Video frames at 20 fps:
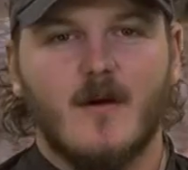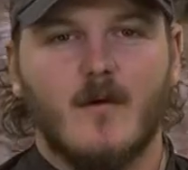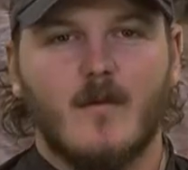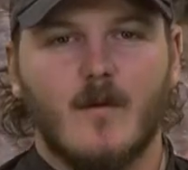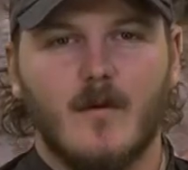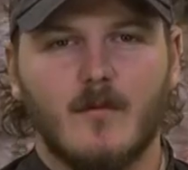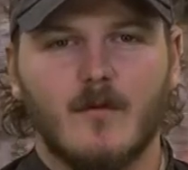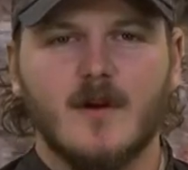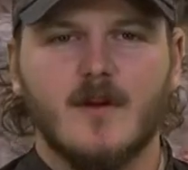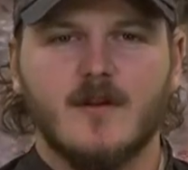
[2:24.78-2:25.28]

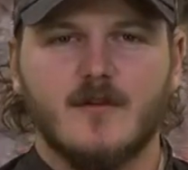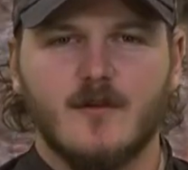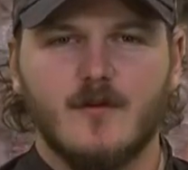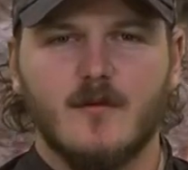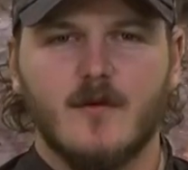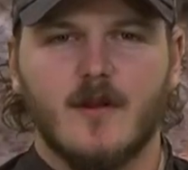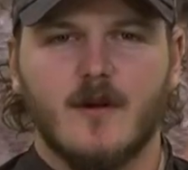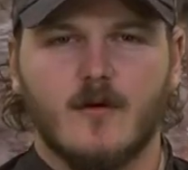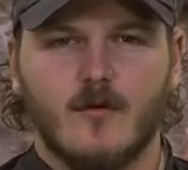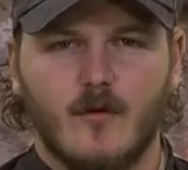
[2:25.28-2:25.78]
What we're going to do
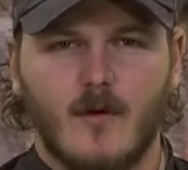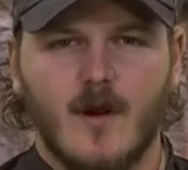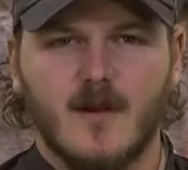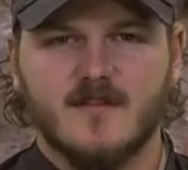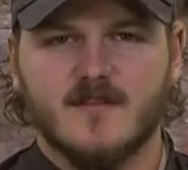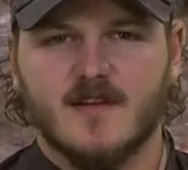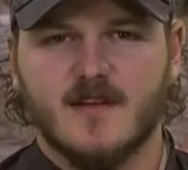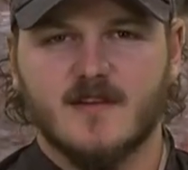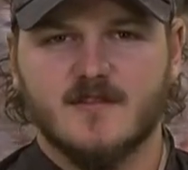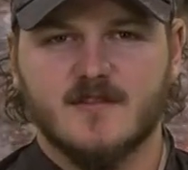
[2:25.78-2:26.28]
with our
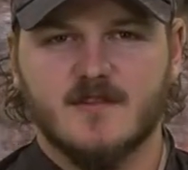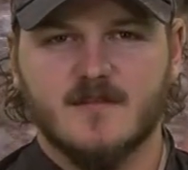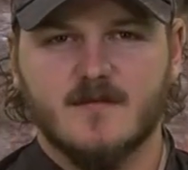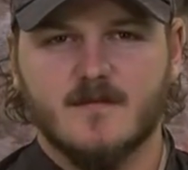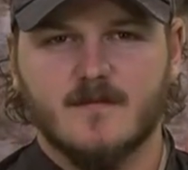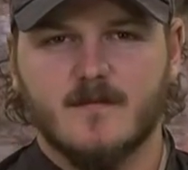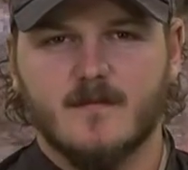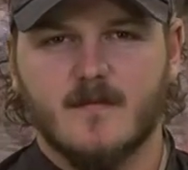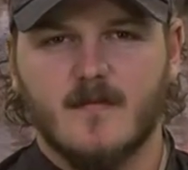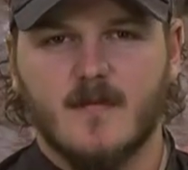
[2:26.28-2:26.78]
cross-section
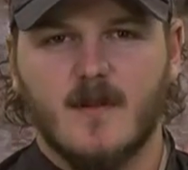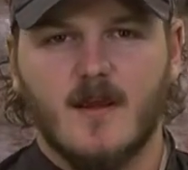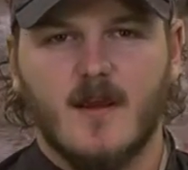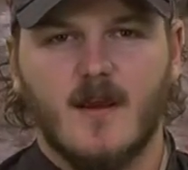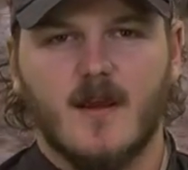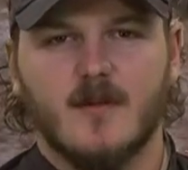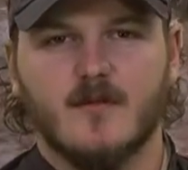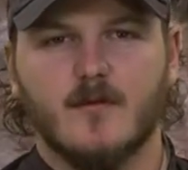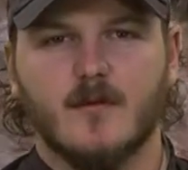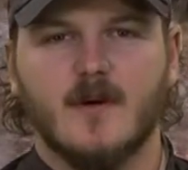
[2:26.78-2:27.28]

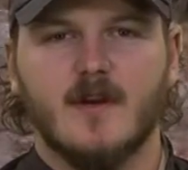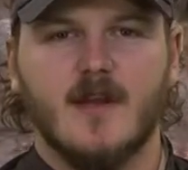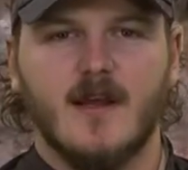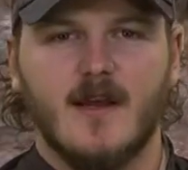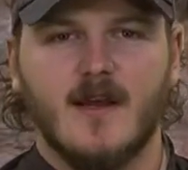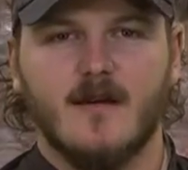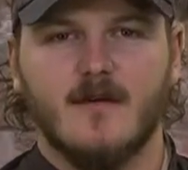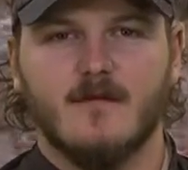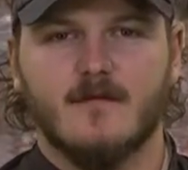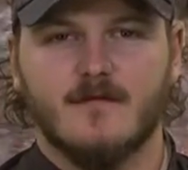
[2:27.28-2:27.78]
is we're going to
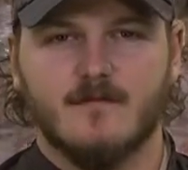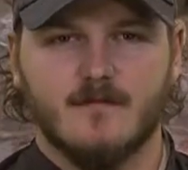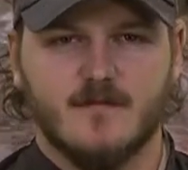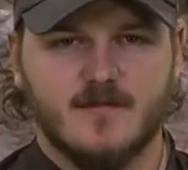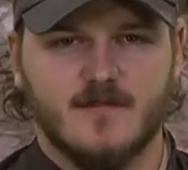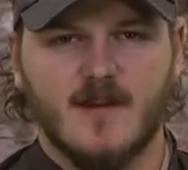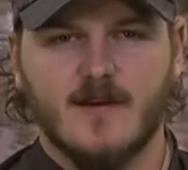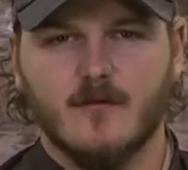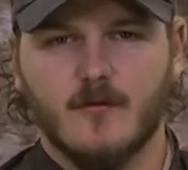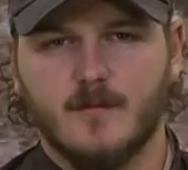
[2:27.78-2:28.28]
have
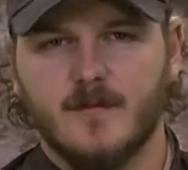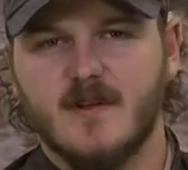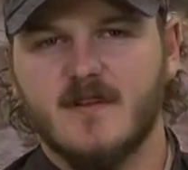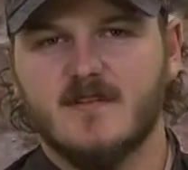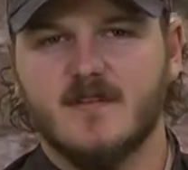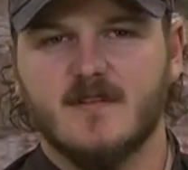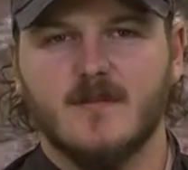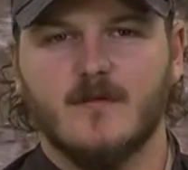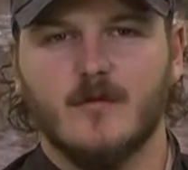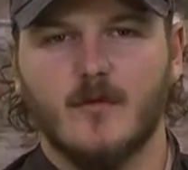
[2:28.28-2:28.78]
several pieces of